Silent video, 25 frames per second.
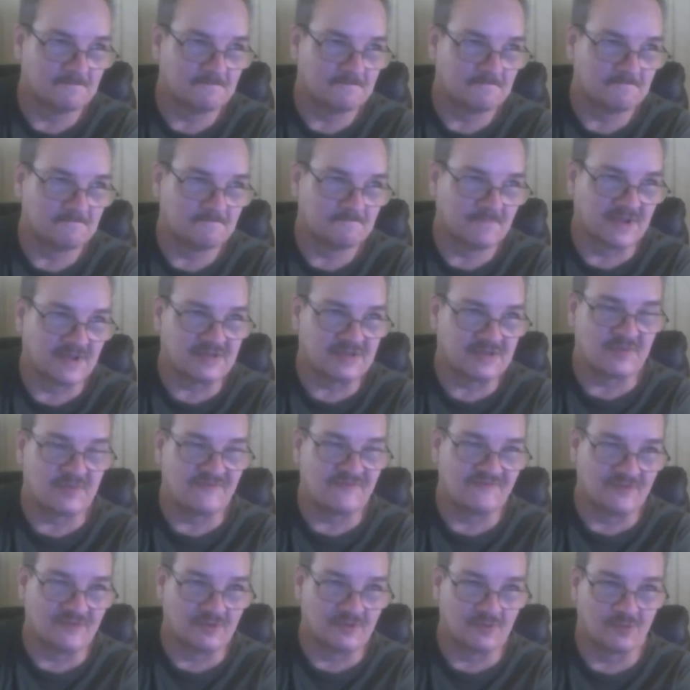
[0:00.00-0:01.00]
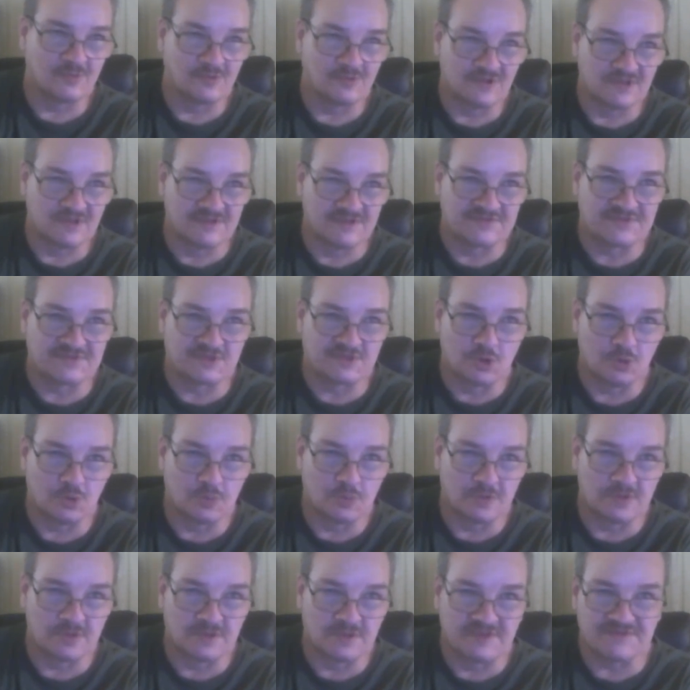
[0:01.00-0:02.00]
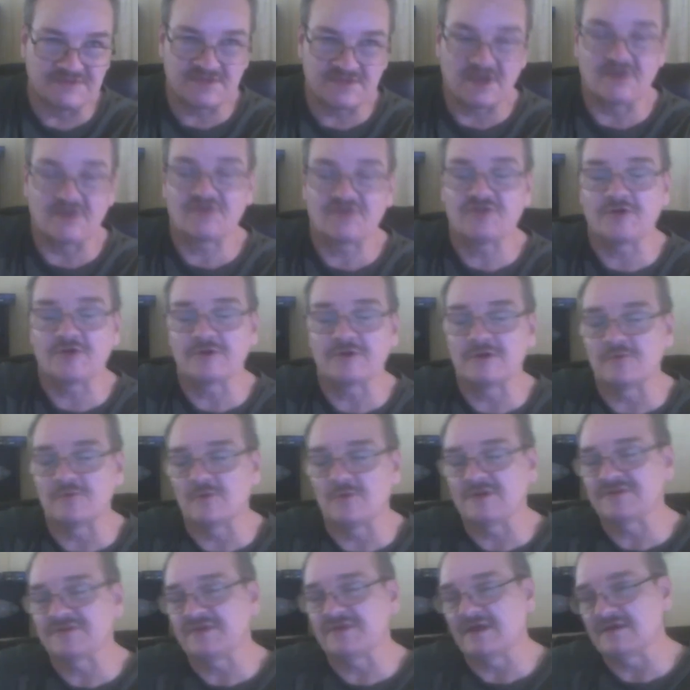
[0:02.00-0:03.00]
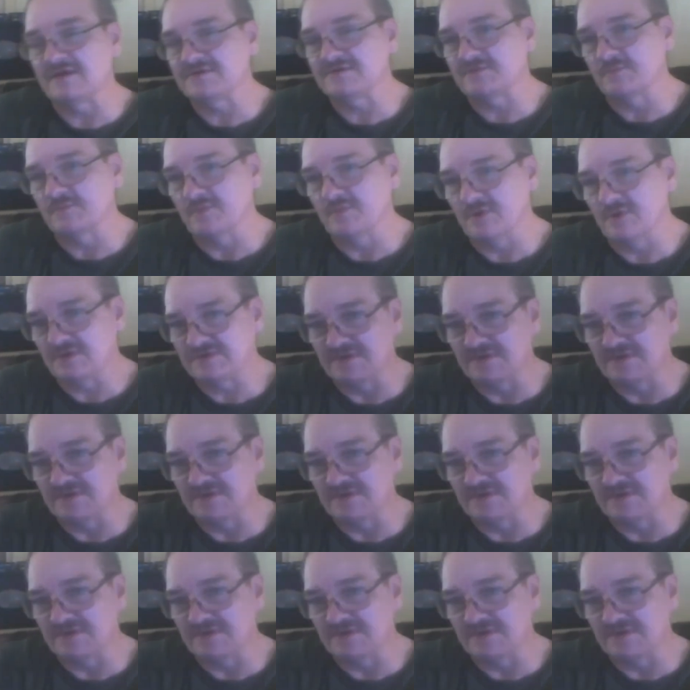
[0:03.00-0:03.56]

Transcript: makes me feel really stupid, he's got 31,000 books on